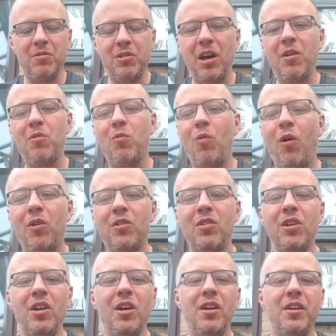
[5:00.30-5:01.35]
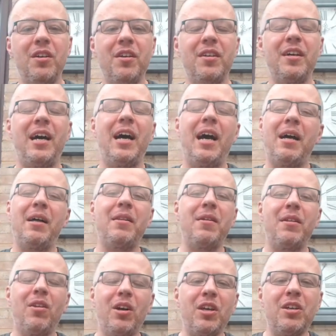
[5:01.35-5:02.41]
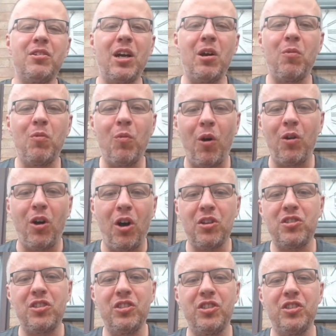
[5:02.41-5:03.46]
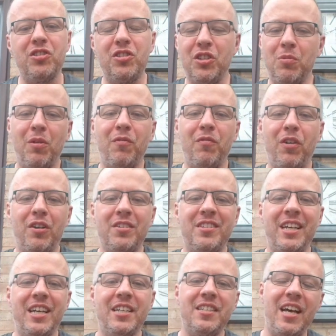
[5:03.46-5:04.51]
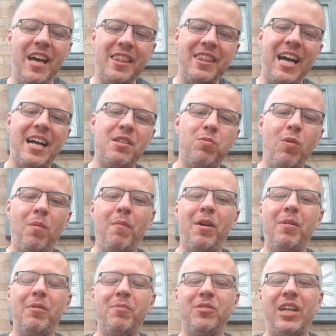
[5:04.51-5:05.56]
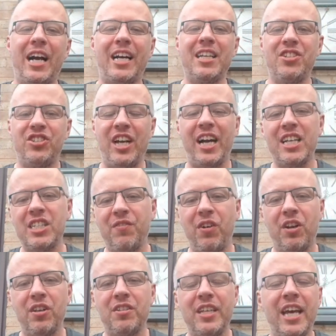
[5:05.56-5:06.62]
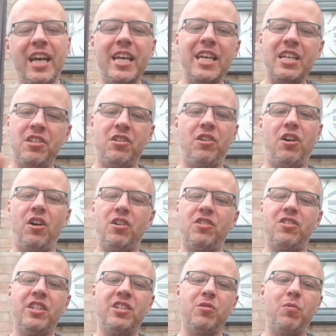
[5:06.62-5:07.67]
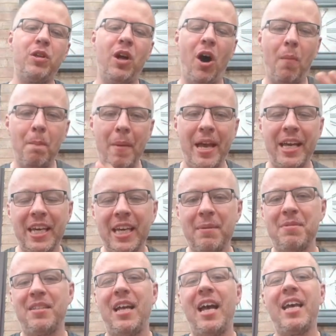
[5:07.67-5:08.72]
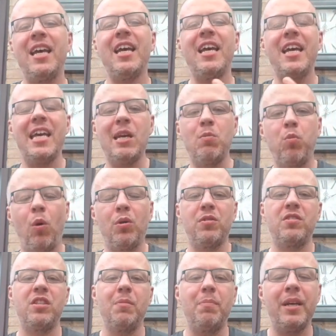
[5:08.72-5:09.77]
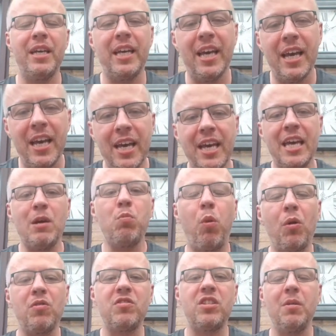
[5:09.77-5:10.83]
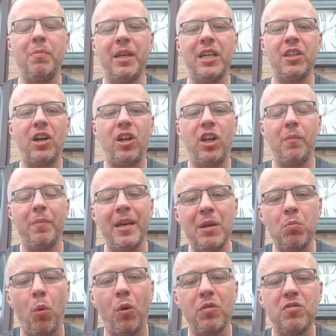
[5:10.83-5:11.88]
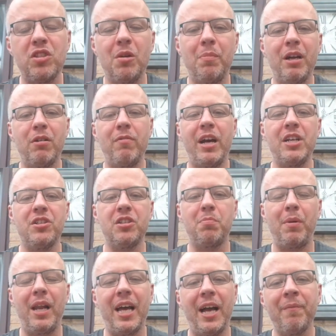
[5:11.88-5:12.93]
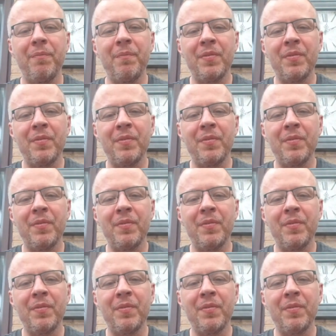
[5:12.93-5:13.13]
don't want like, you don't want hostages, you want volunteers. And that's what Jack is. Jack is a volunteer. He's not a hostage. We're not making him stay. He wants to be here. He wants to be at the club. He wants to be a Rangers player.